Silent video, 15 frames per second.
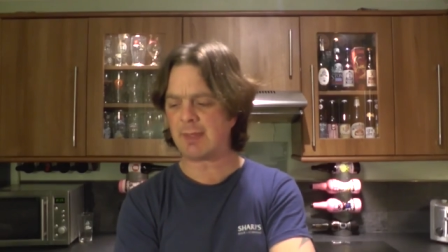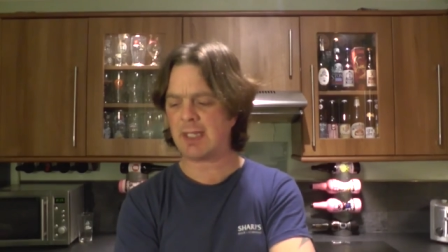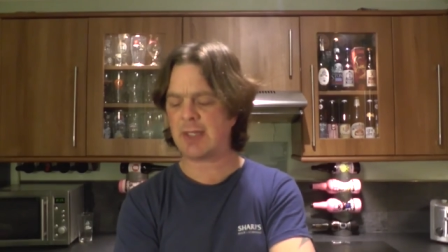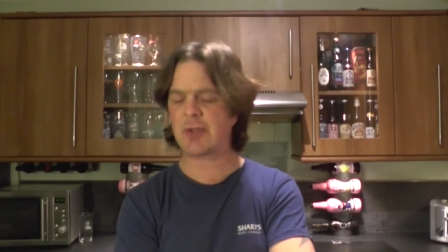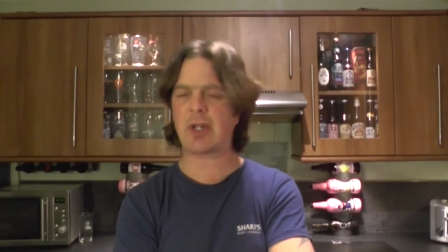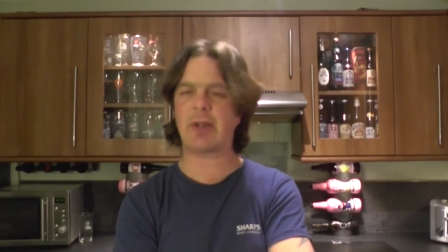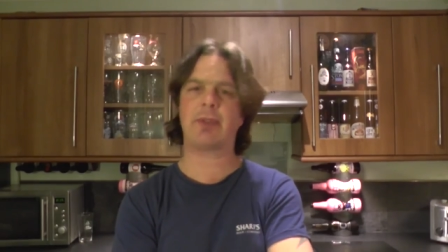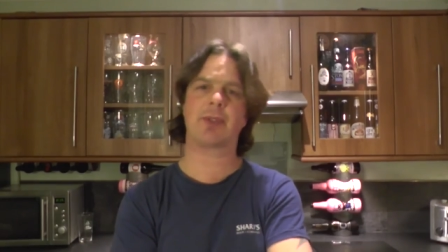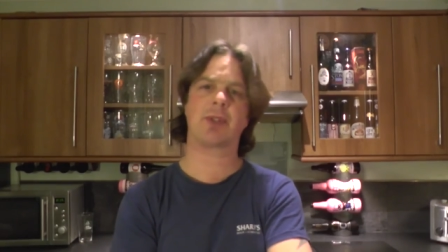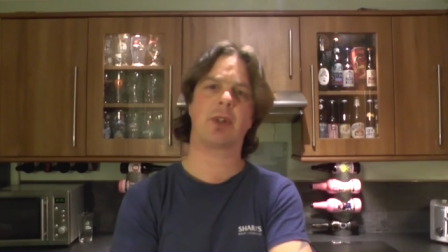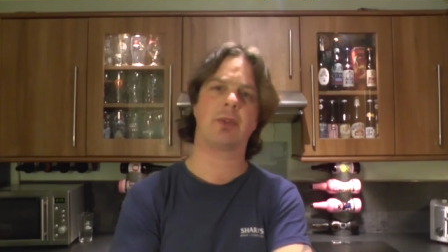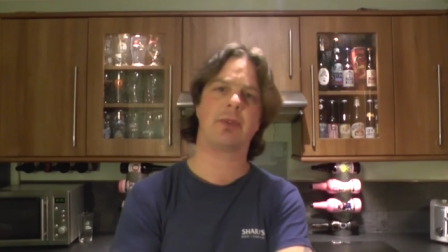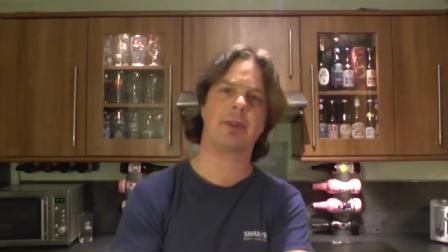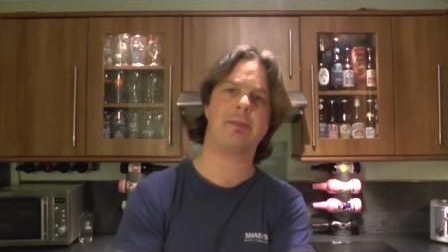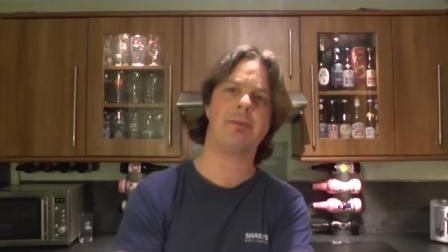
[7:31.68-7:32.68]
He travels all
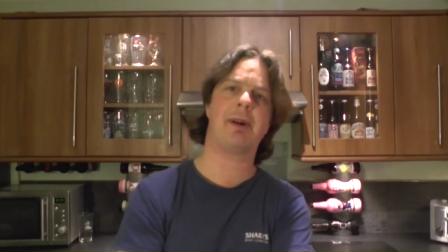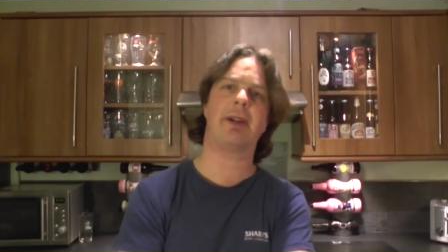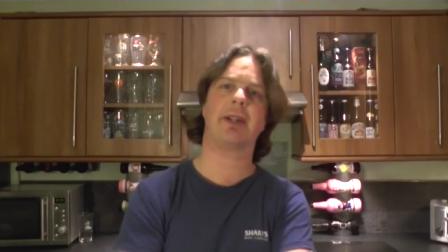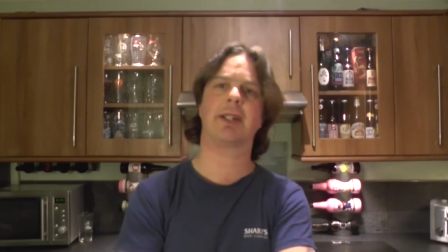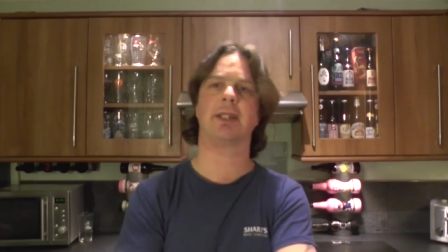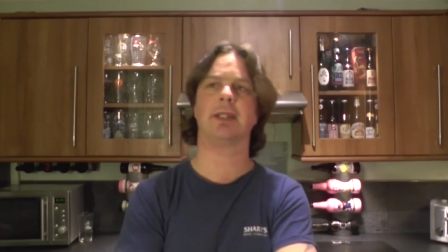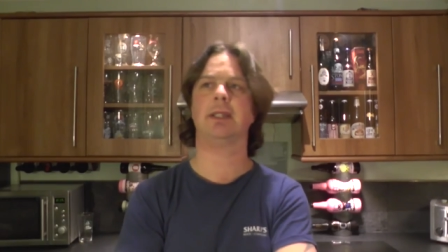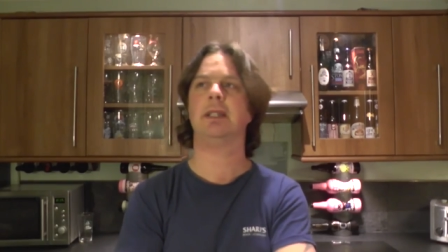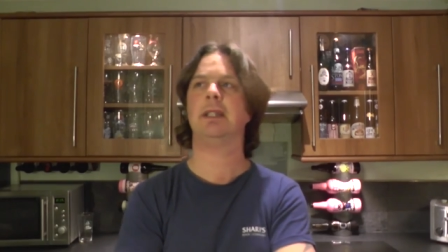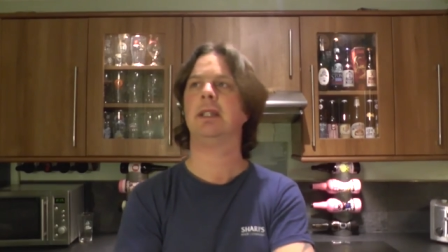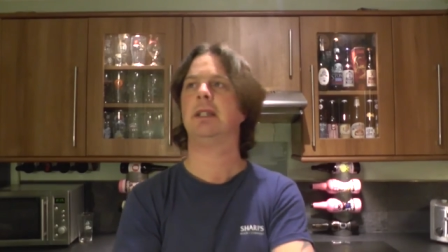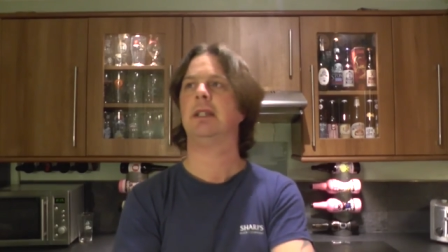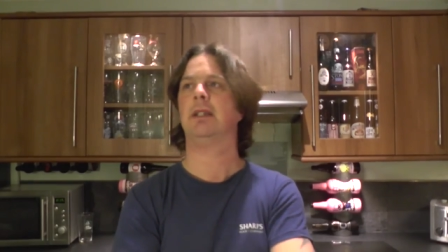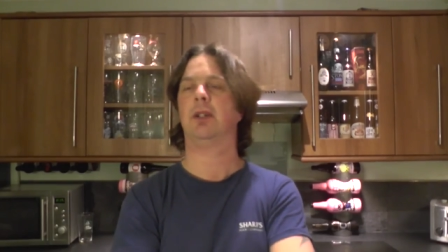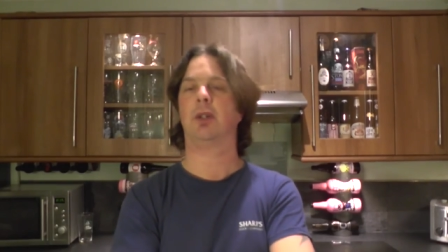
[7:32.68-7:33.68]
over America,
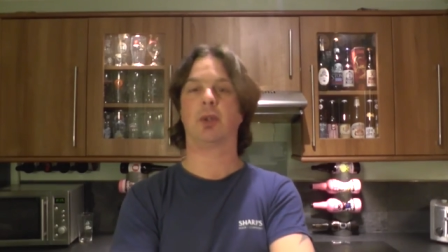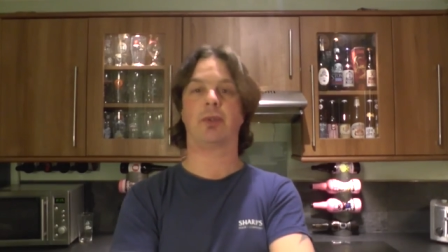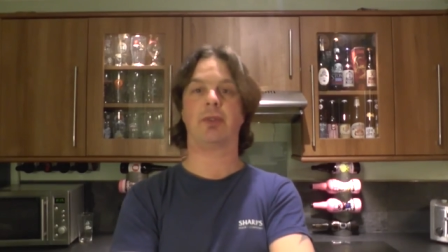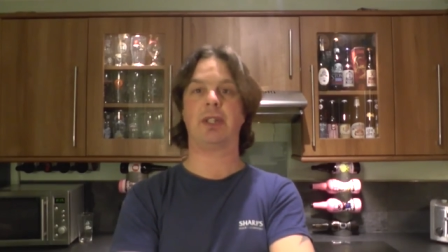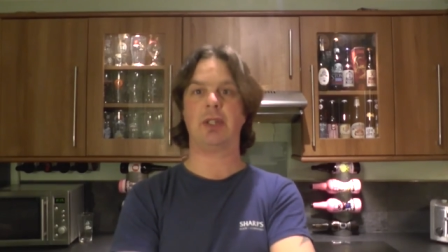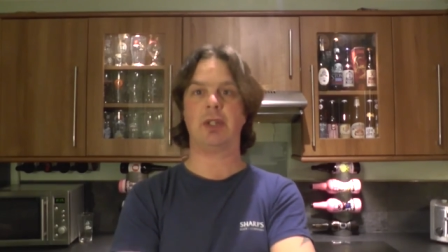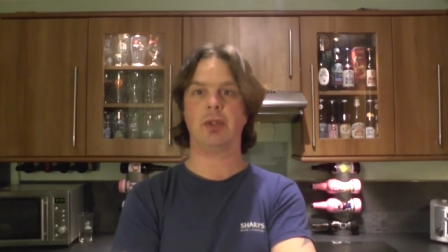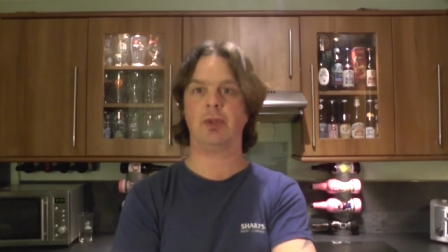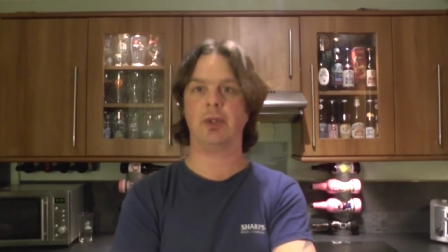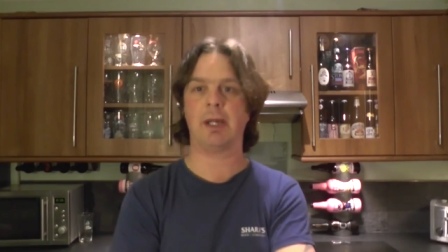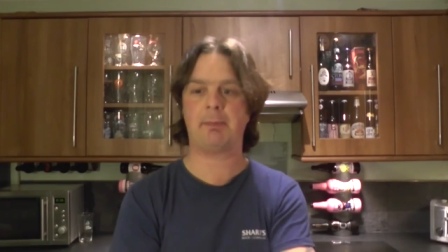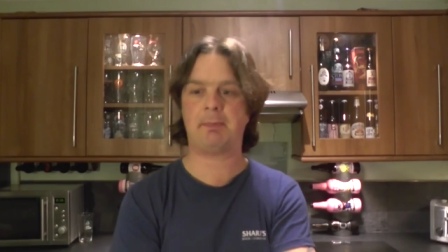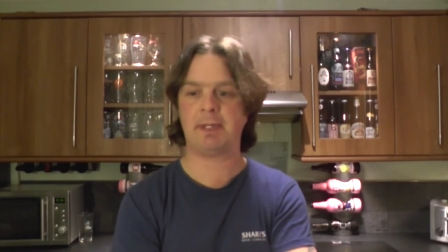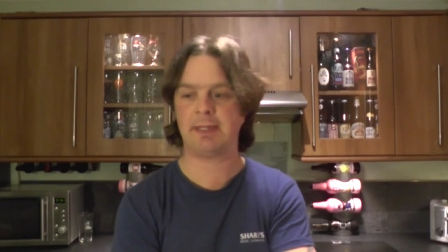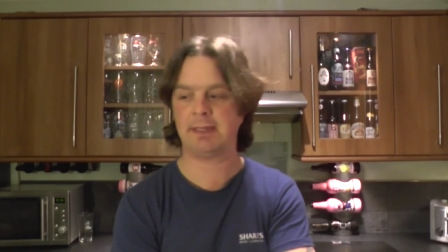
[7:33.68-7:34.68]
all over
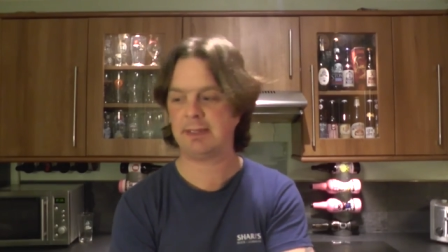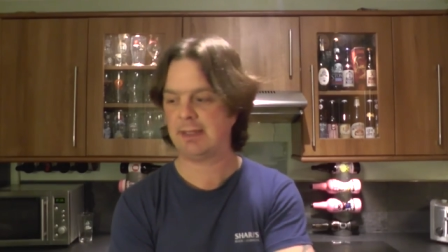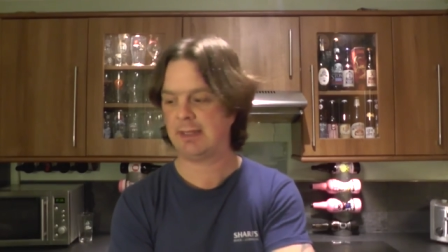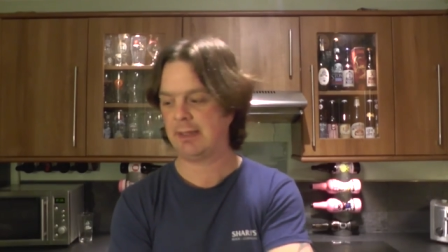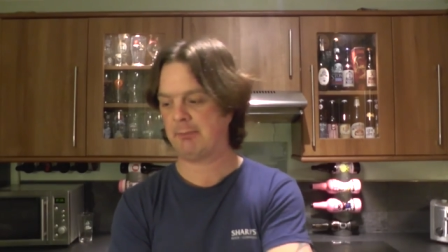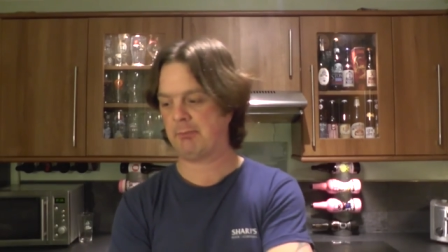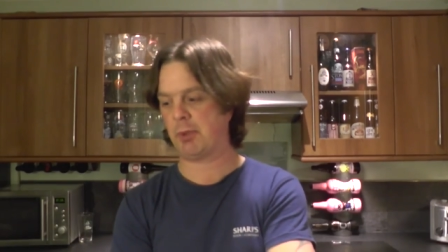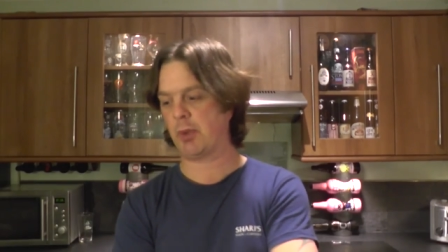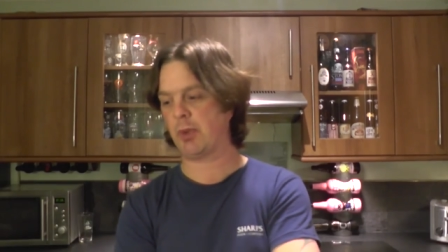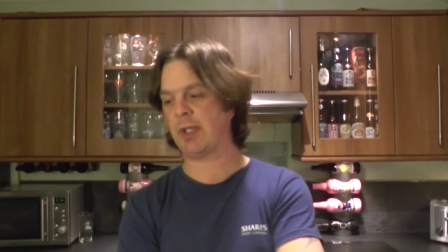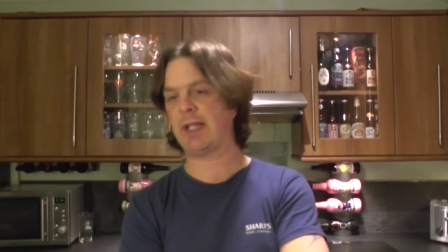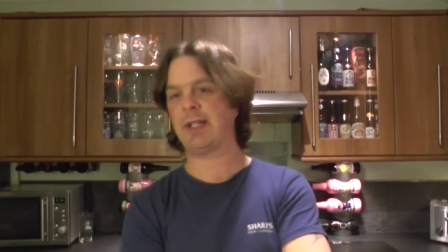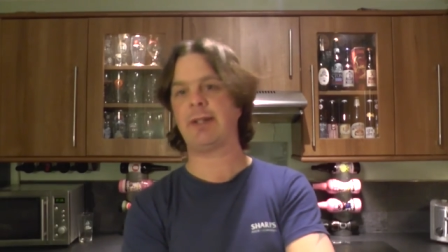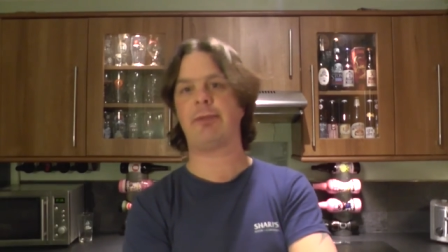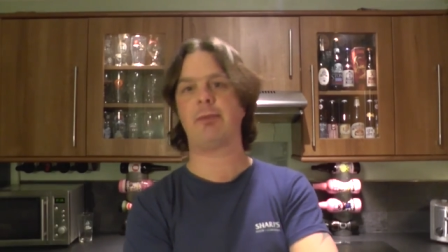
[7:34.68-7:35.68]
Europe, brewing
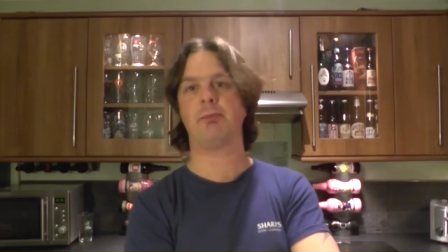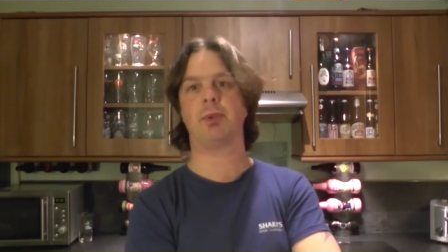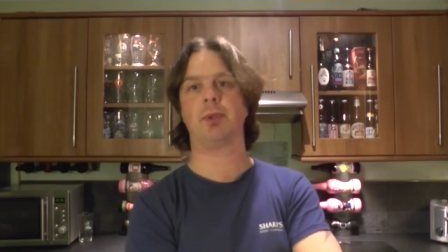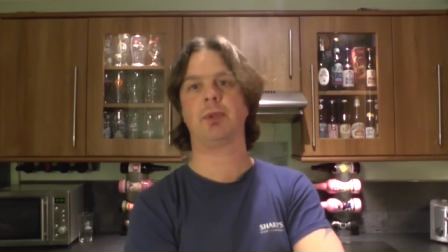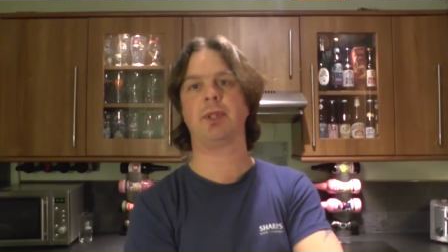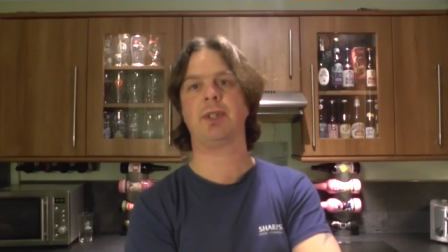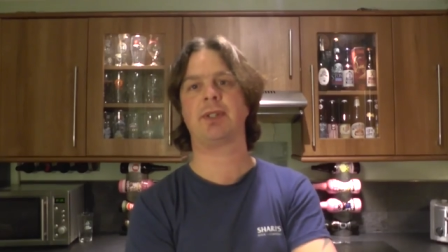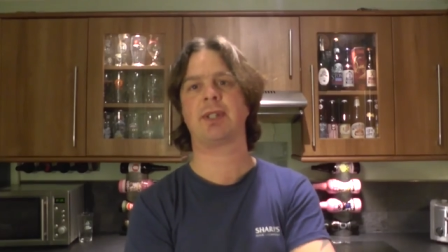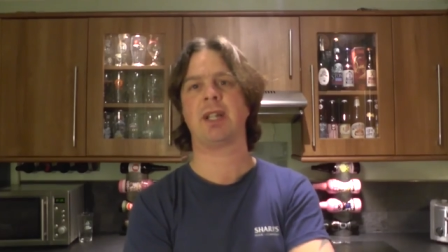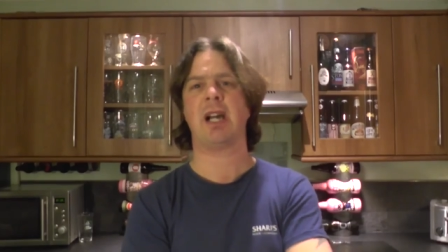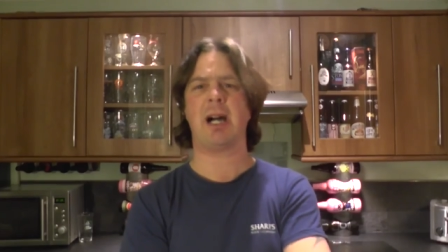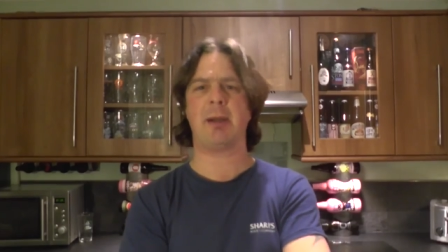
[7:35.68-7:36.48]
in different breweries.